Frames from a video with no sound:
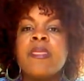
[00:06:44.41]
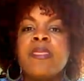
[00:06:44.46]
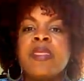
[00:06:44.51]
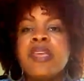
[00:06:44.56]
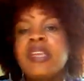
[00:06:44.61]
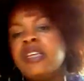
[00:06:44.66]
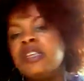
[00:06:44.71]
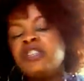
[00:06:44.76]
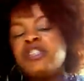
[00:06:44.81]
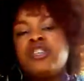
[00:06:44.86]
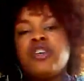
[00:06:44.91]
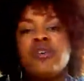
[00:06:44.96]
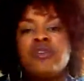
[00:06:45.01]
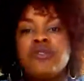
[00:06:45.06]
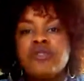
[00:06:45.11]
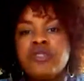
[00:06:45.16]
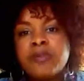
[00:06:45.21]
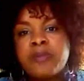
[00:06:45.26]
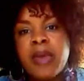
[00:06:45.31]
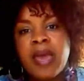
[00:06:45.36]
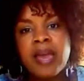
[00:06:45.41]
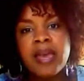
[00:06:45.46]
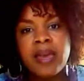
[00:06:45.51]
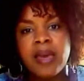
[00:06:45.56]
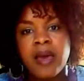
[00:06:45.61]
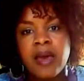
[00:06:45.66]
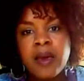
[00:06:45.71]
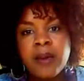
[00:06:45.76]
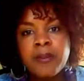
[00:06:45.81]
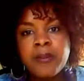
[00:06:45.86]
Then he shows
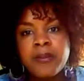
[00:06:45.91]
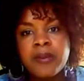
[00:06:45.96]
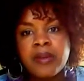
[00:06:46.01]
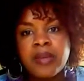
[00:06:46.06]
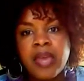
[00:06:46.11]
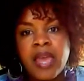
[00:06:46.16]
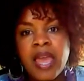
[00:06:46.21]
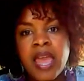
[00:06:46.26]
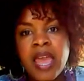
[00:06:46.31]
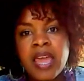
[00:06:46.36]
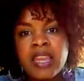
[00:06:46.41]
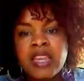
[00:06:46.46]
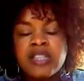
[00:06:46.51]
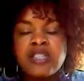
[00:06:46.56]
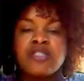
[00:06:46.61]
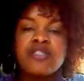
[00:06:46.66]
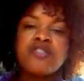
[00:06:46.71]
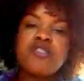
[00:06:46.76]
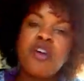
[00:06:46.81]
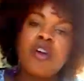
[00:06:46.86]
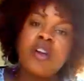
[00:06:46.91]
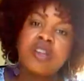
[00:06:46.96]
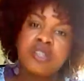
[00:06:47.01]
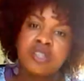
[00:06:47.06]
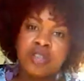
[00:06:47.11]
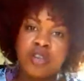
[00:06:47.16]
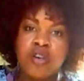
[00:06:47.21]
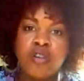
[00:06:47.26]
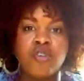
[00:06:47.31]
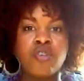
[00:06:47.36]
back up, and it
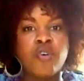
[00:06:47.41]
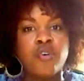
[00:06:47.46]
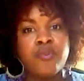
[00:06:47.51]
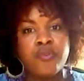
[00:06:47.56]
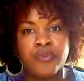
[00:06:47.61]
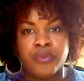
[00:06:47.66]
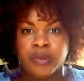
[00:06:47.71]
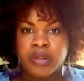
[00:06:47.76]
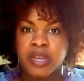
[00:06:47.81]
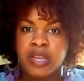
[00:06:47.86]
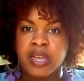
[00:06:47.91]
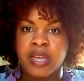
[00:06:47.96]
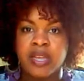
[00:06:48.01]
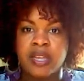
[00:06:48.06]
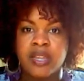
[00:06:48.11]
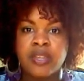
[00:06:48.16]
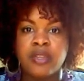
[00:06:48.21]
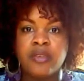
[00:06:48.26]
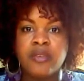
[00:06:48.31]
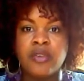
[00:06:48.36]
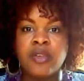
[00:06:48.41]
starts all over again.